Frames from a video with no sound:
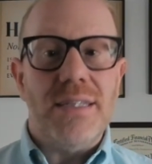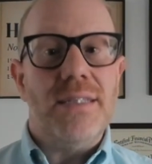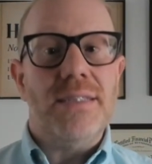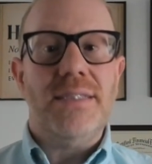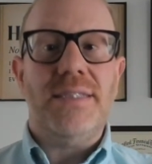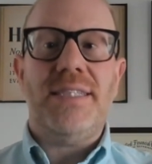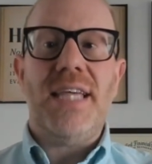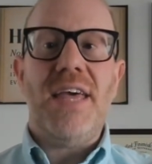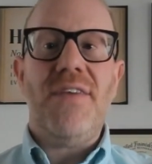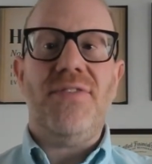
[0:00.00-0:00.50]

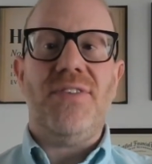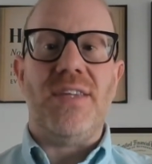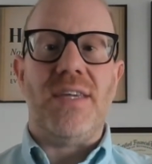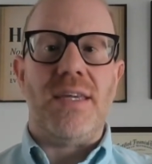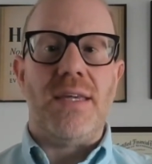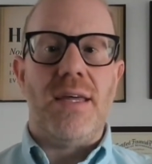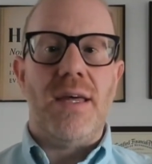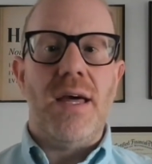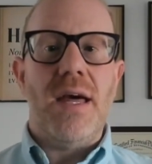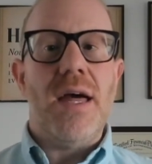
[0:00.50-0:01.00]

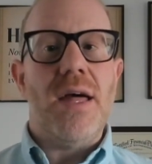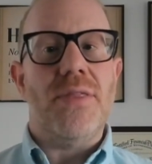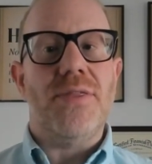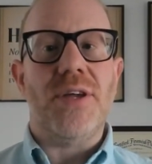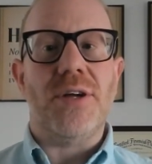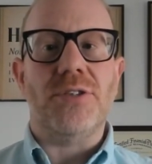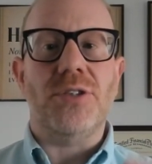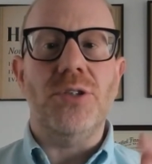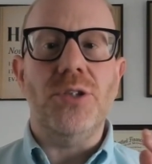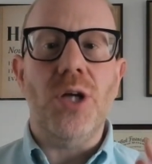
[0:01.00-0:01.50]
Safety.
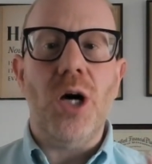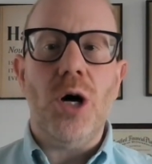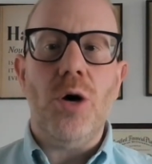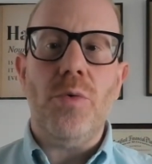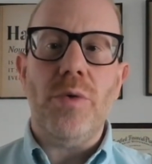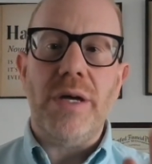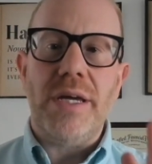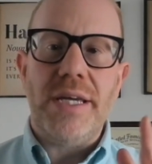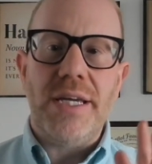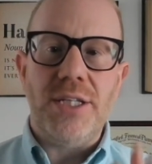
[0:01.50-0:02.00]
There's
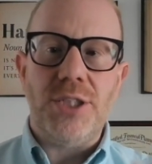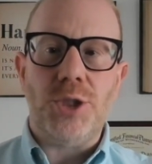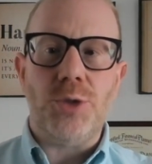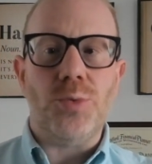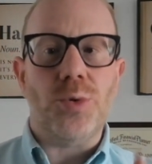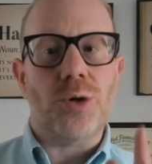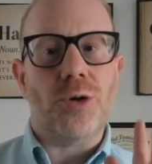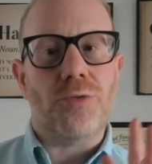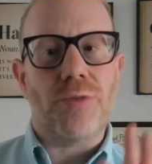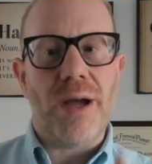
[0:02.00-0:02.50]
no
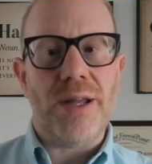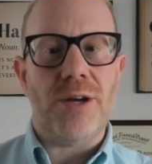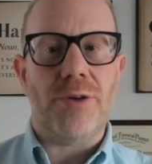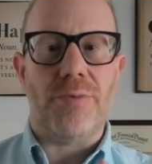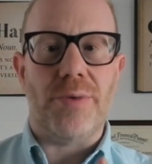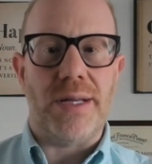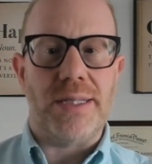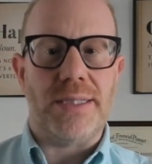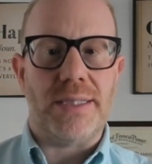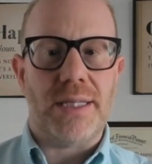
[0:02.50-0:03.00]
issuer credit
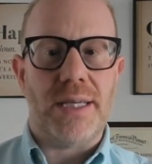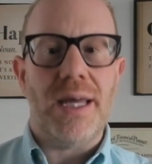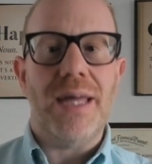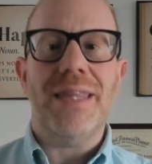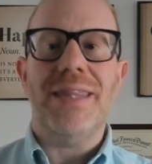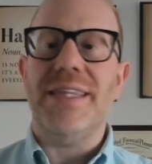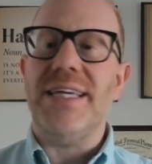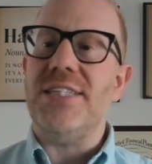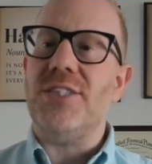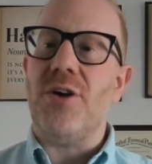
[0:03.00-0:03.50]
risk.
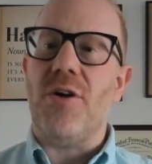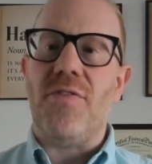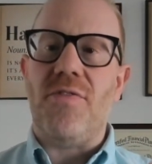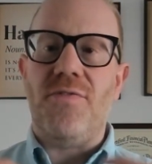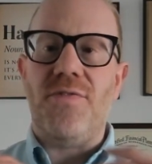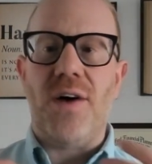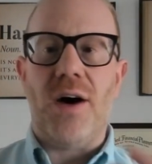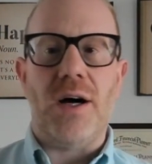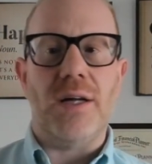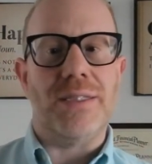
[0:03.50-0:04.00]
These are
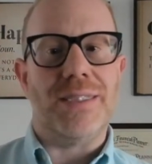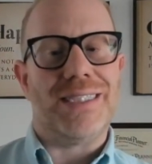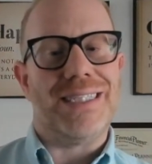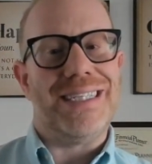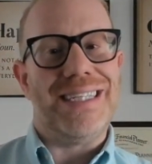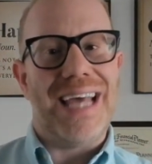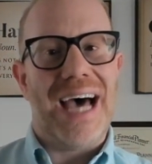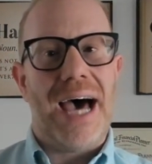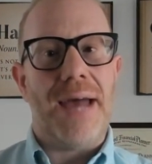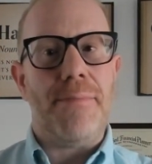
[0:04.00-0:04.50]
funds,
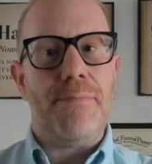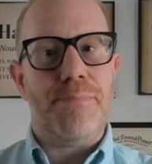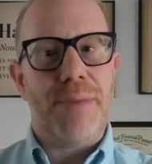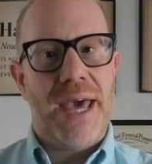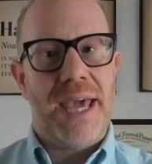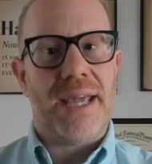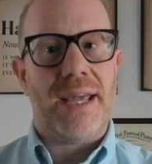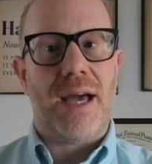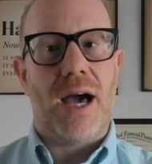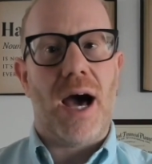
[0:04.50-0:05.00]
not
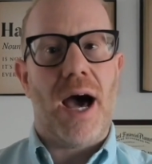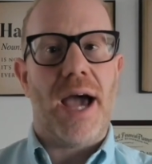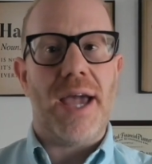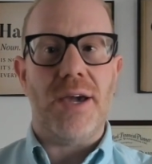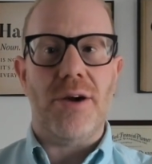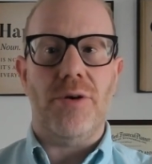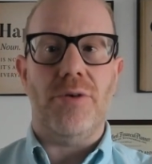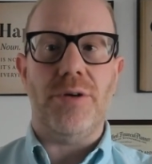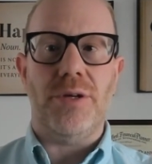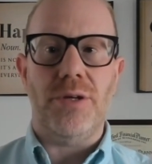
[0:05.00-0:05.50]
bank
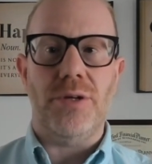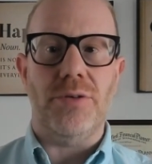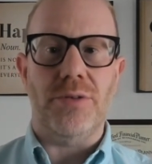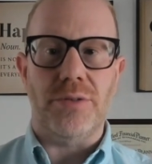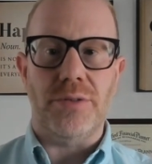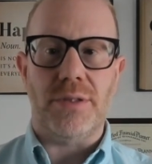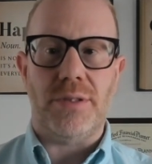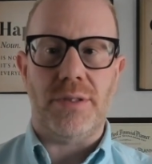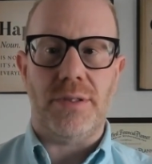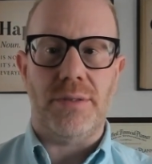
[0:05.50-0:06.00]

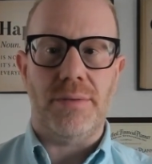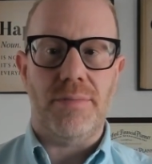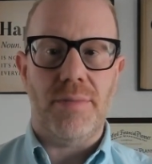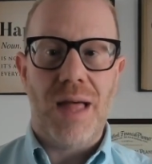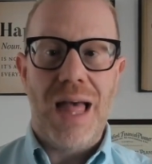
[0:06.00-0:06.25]
IOUs.